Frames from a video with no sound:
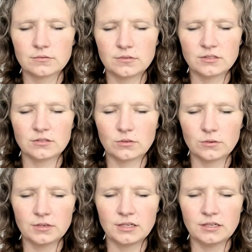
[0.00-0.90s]
It's
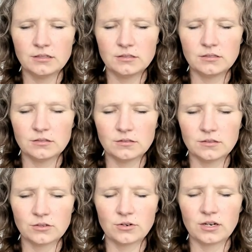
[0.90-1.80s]
going into
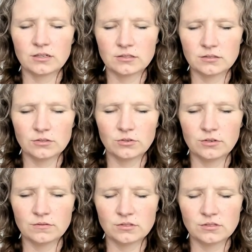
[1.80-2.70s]
the cracks and the
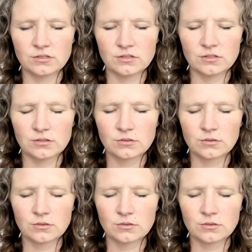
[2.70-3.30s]
crevices here.